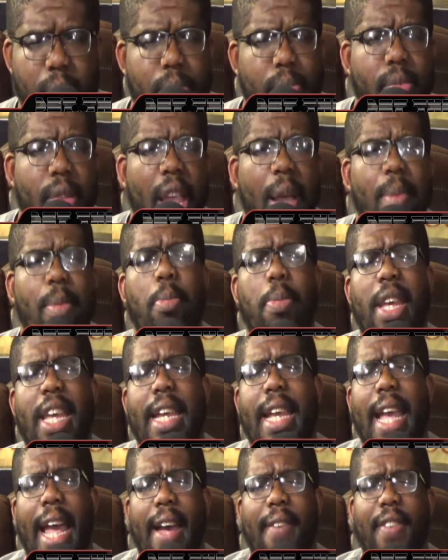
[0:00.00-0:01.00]
I'm a
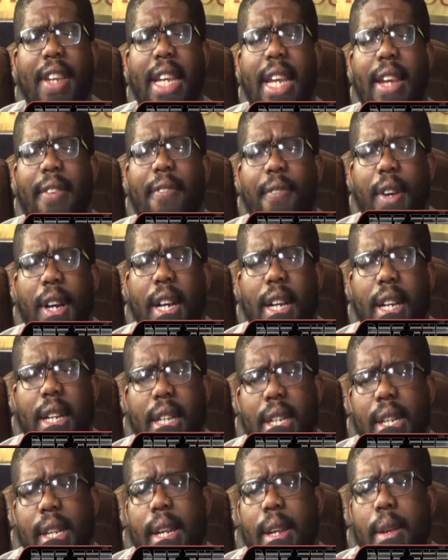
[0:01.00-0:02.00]
big advocate for
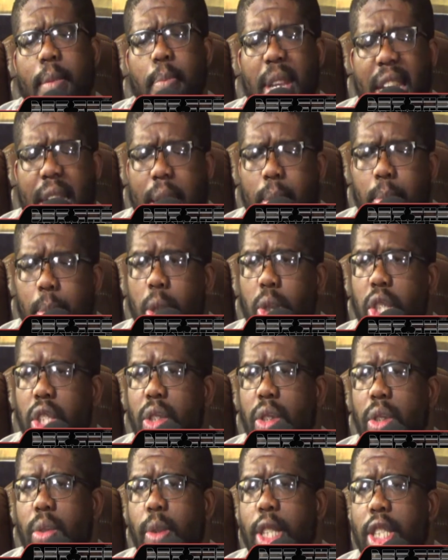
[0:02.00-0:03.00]
being
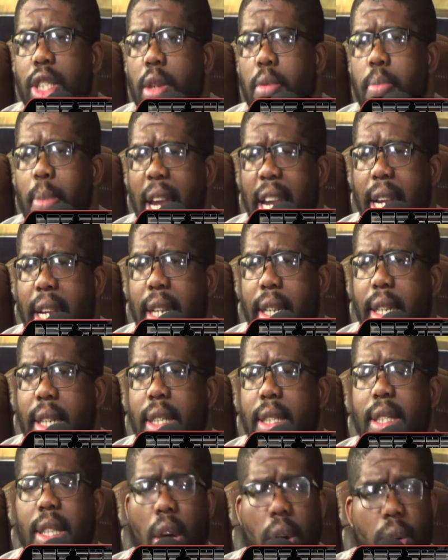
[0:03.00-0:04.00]
emotional with your mate,
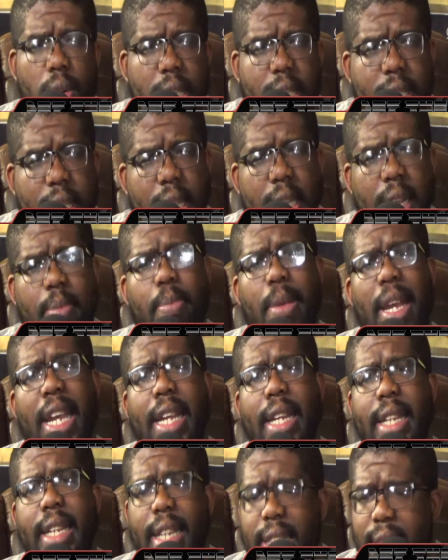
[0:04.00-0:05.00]
talking to your mate,
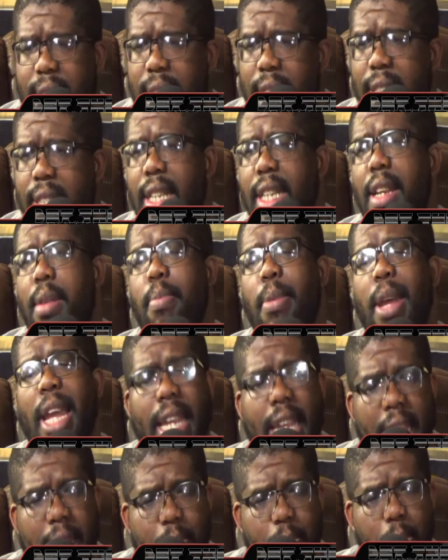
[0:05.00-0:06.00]
listening to your mate,
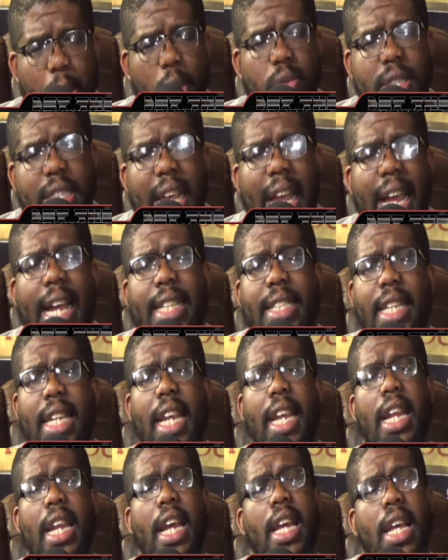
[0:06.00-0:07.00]
getting both sides
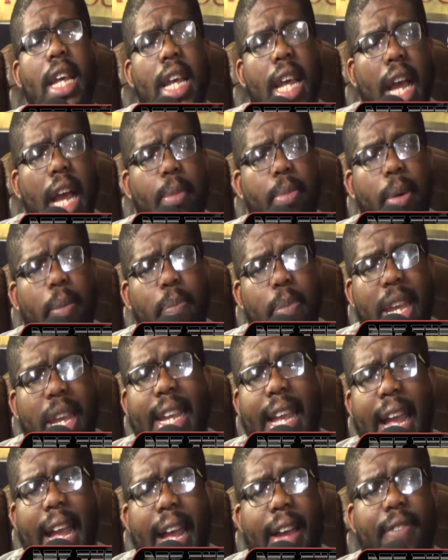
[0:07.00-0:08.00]
in. I'm a
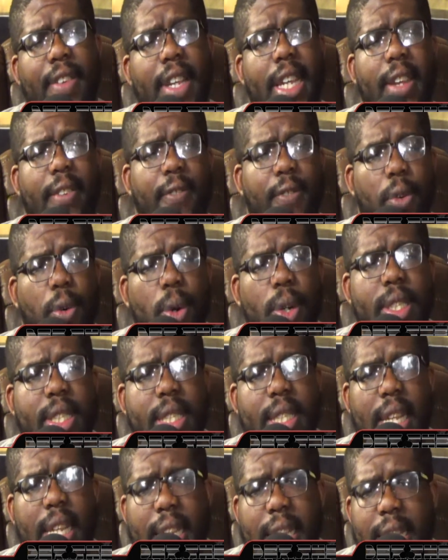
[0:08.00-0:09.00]
big advocate for
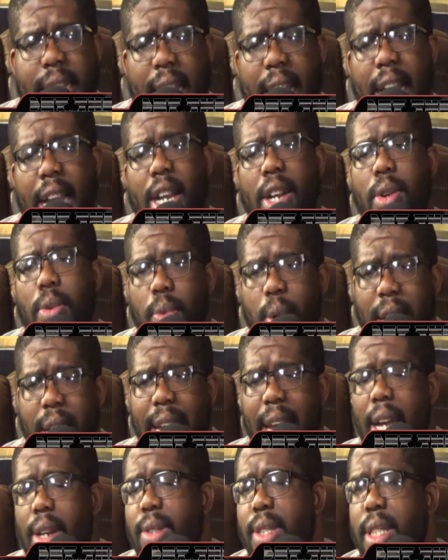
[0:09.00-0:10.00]
sitting down with
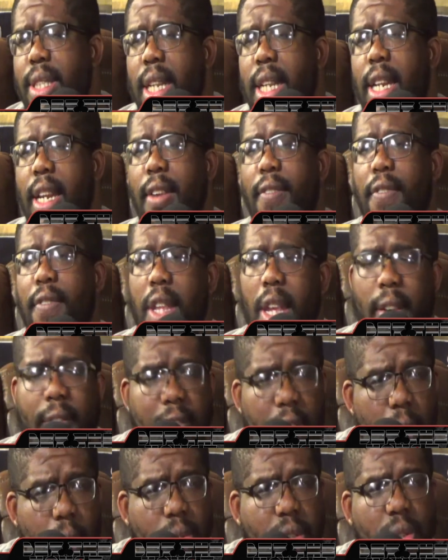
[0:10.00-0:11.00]
counseling
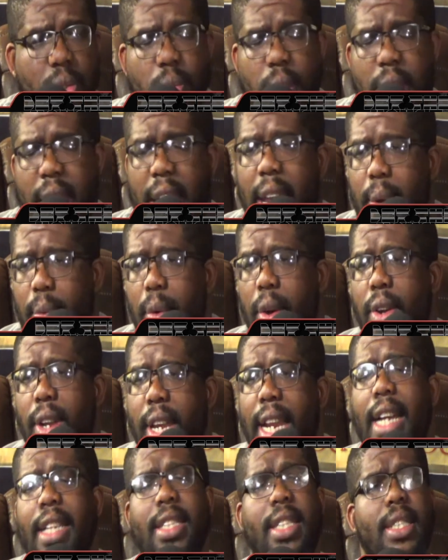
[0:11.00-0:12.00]
if you two can't work it
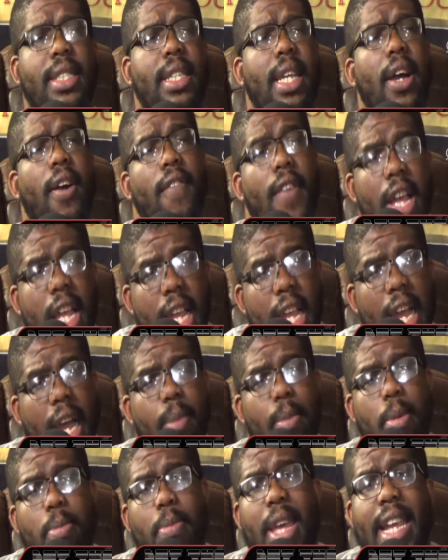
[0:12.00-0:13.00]
out yourself.
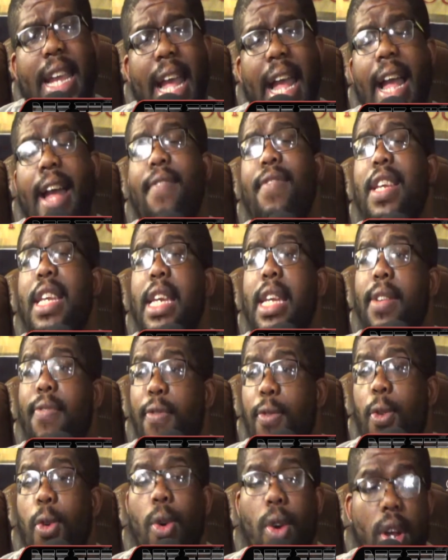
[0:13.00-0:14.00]
I'm a big advocate
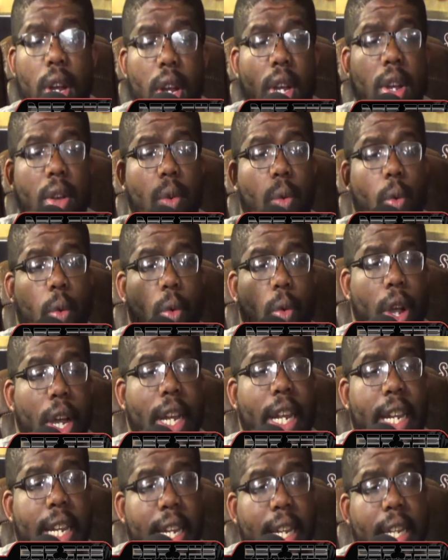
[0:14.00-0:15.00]
for
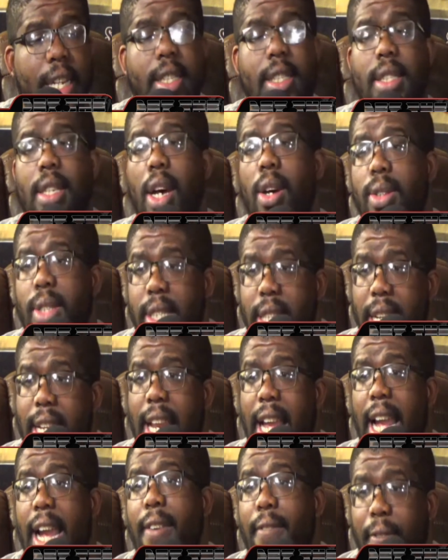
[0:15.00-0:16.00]
running and exhausting
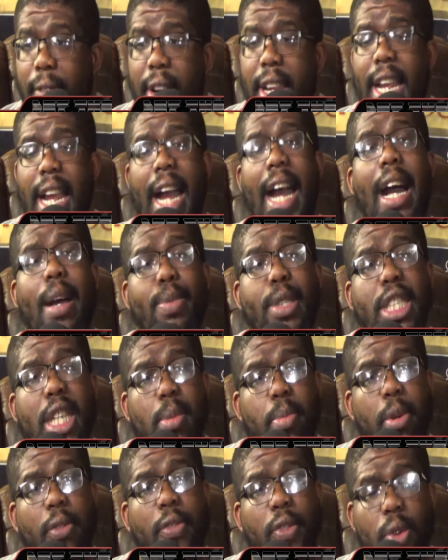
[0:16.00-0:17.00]
every
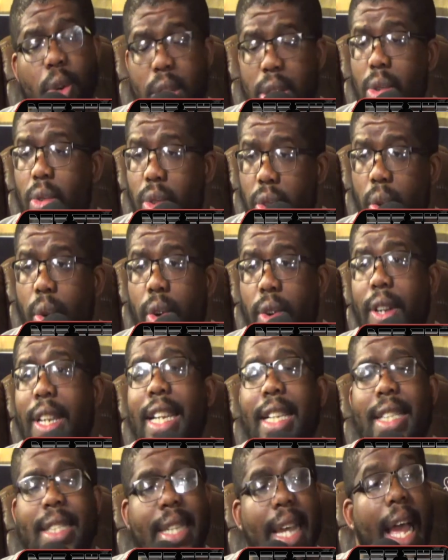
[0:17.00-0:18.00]
option before you throw in
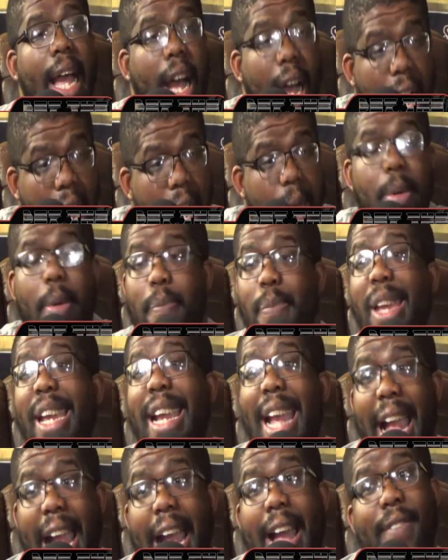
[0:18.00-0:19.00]
the towel. I'm a
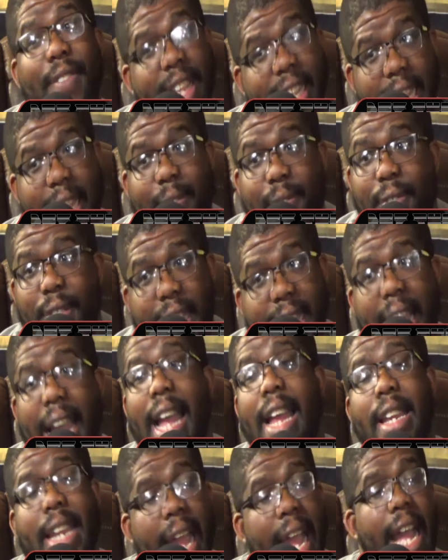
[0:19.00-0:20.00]
big advocate for that.
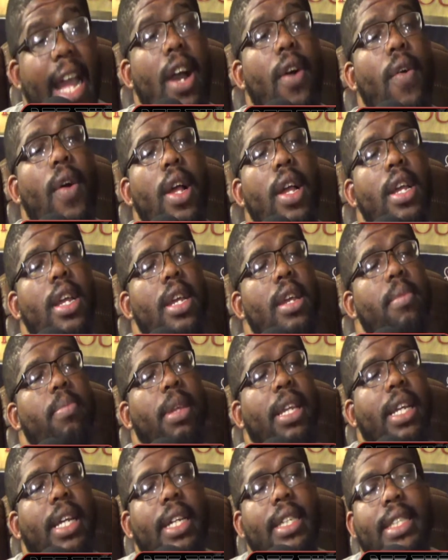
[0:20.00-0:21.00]
Now,
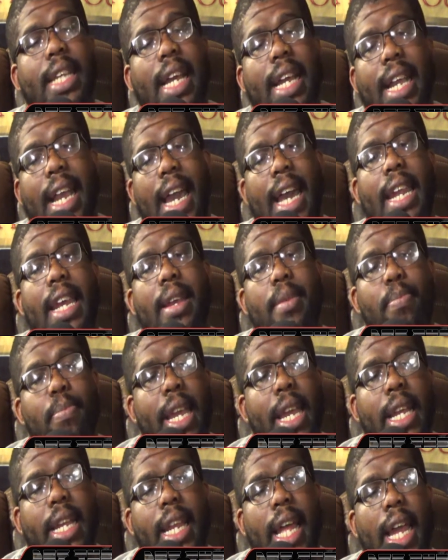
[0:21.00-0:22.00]
because I got to
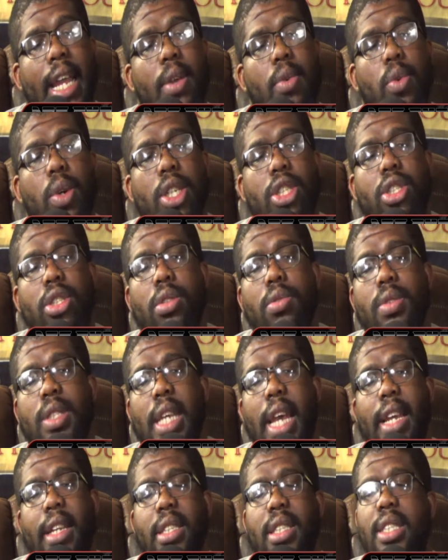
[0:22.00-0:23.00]
admit, like, once you
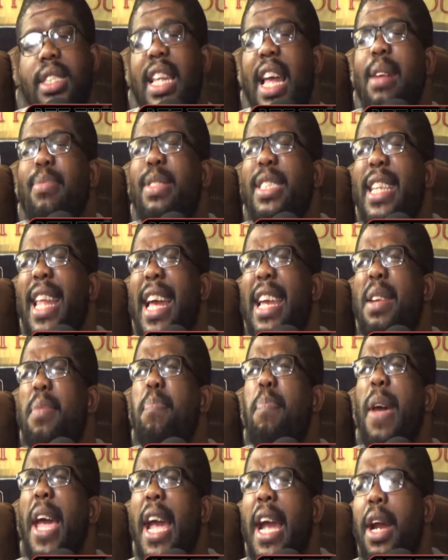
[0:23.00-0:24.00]
take steps like
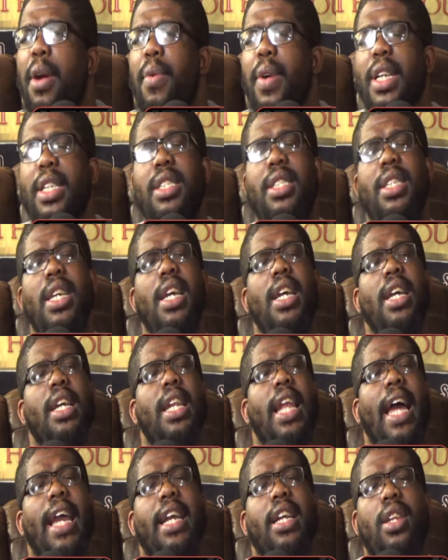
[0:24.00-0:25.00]
marriage,
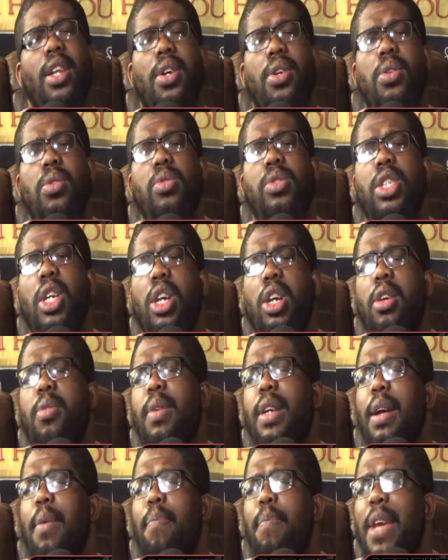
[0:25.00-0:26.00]
like long-term
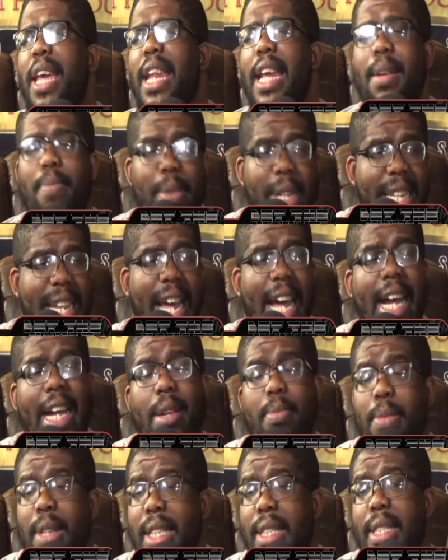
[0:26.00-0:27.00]
committed
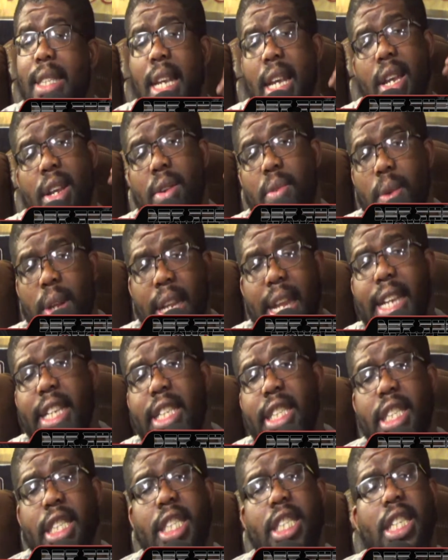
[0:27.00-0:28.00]
monogamous
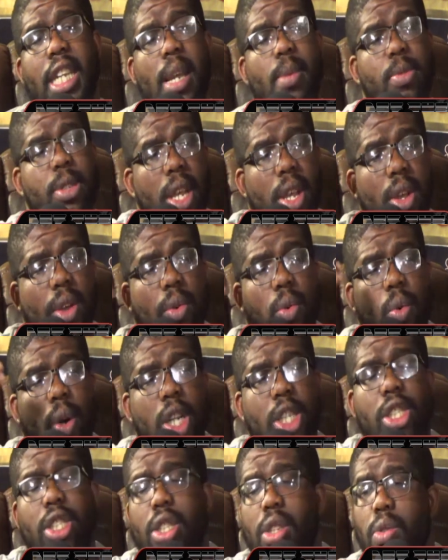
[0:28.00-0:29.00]
relationships,
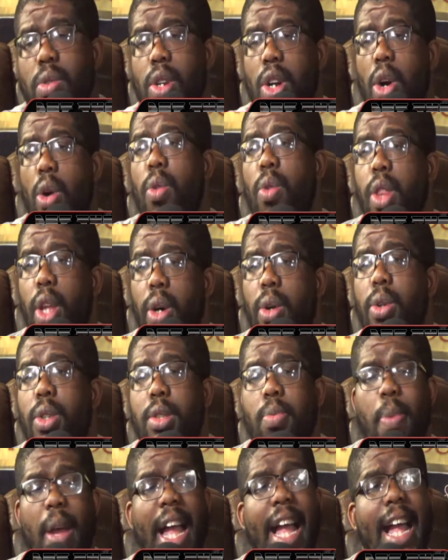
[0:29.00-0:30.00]
once you go those
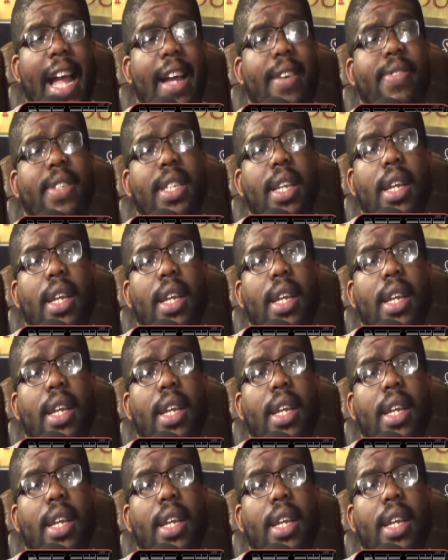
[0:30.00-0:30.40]
paths,